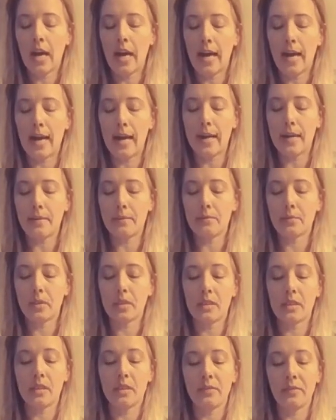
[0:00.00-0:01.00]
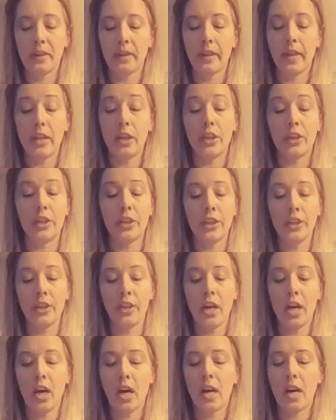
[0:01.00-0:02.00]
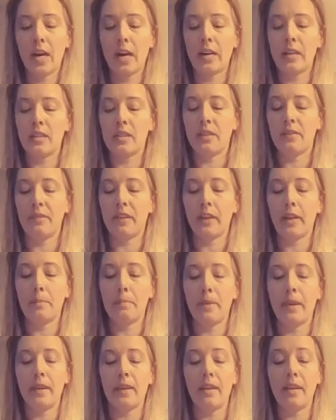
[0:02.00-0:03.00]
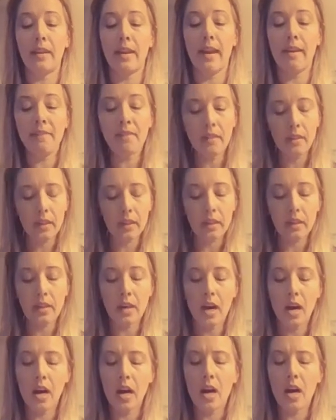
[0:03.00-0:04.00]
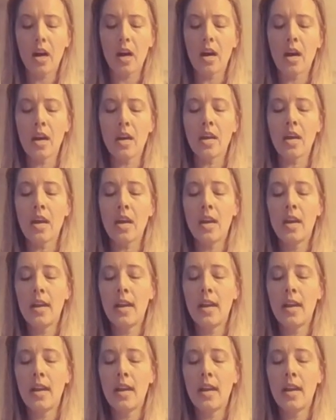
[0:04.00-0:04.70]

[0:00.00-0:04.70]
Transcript: It's a very good card. It's a very benevolent card.